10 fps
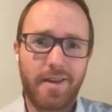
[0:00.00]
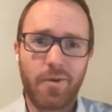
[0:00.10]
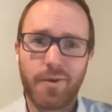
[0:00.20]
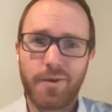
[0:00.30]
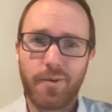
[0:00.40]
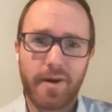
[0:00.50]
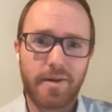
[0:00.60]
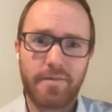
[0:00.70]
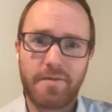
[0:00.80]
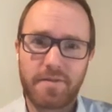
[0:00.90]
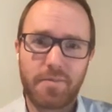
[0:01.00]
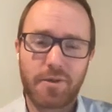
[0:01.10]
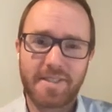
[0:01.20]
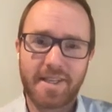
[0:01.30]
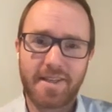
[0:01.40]
and they only wear it
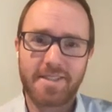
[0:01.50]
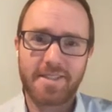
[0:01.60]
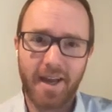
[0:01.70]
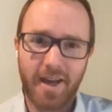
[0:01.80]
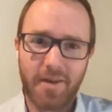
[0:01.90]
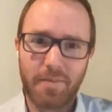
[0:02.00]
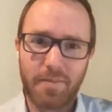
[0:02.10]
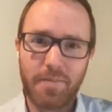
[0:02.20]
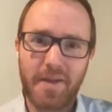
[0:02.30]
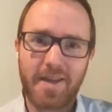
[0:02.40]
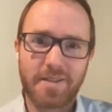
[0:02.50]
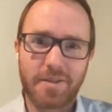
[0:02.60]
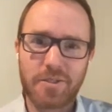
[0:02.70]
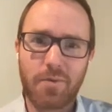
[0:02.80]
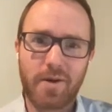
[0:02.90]
50% of the time because
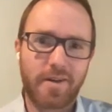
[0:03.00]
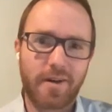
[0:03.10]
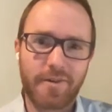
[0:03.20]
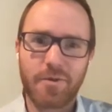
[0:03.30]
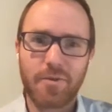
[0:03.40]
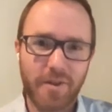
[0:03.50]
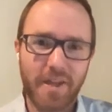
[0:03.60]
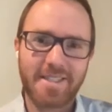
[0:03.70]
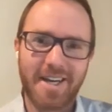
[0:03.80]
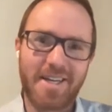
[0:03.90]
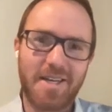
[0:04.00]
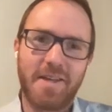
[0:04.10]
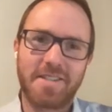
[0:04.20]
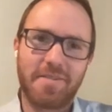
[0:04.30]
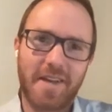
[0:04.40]
they're so uncomfortable, well, that's not going to
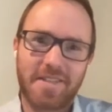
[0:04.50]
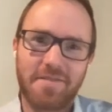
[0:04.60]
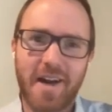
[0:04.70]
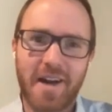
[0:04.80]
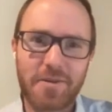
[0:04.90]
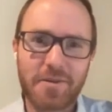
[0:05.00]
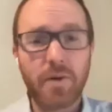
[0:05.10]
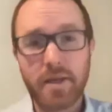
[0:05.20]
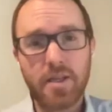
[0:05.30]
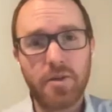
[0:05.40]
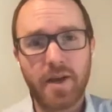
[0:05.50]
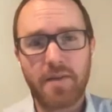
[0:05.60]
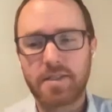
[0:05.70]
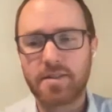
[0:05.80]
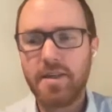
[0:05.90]
be as effective either. So I think you
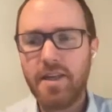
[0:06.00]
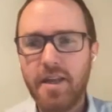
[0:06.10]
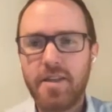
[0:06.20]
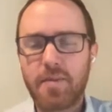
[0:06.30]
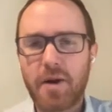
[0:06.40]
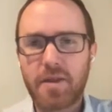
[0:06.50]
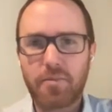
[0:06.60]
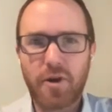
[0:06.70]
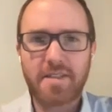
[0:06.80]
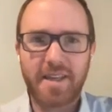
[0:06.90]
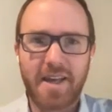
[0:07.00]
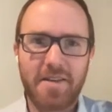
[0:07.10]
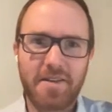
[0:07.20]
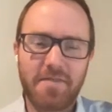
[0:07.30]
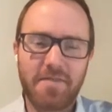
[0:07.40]
have to think about the
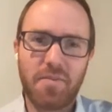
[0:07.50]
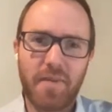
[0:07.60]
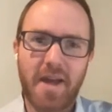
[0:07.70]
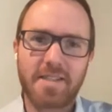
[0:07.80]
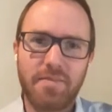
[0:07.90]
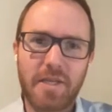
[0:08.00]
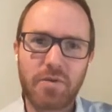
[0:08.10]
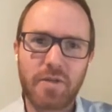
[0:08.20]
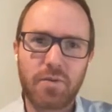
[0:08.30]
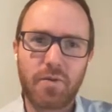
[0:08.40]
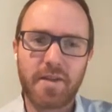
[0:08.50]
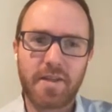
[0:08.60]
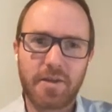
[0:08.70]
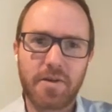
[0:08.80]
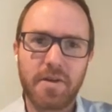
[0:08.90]
practicality of the mask and make sure it's one
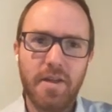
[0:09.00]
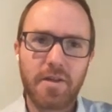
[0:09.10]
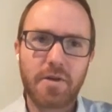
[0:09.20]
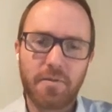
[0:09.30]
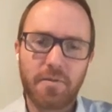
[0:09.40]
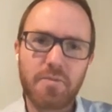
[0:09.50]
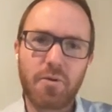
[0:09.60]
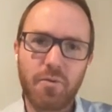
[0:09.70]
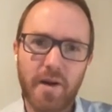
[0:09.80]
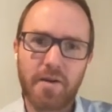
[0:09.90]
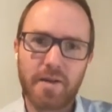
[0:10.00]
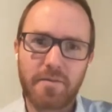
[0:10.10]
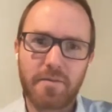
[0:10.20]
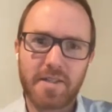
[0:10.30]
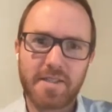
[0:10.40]
that they're comfortable
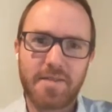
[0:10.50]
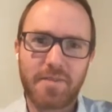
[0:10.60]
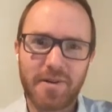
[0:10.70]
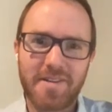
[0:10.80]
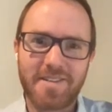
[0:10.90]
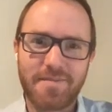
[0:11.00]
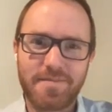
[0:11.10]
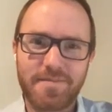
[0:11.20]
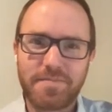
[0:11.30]
wearing for extended periods.